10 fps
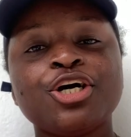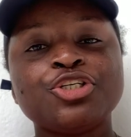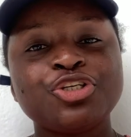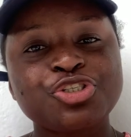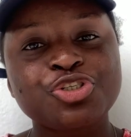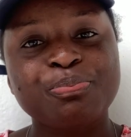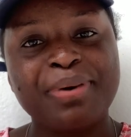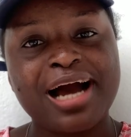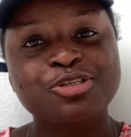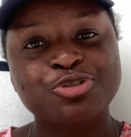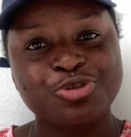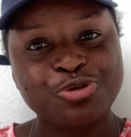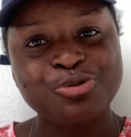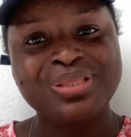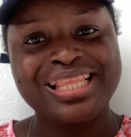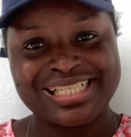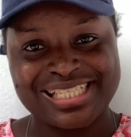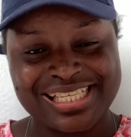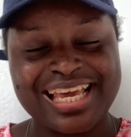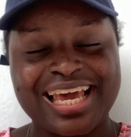you should pack to school this
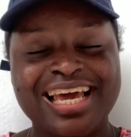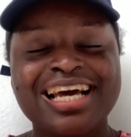year.